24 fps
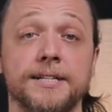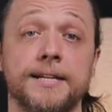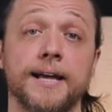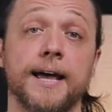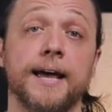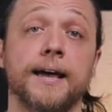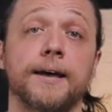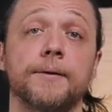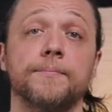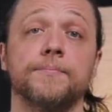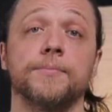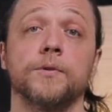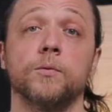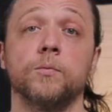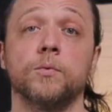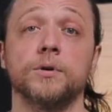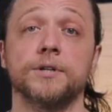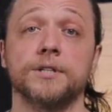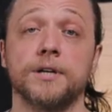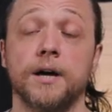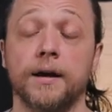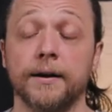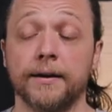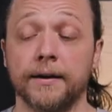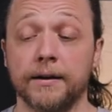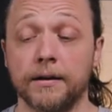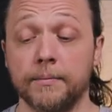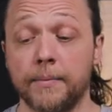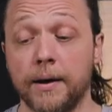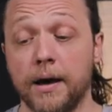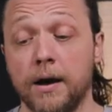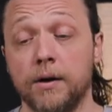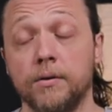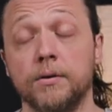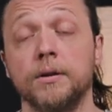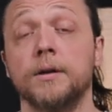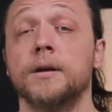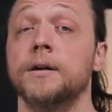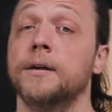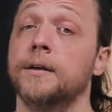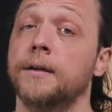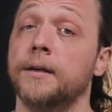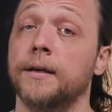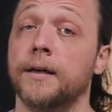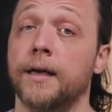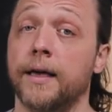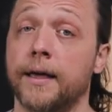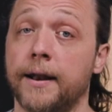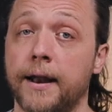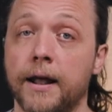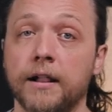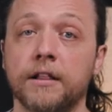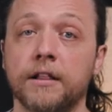Today, we're talking about an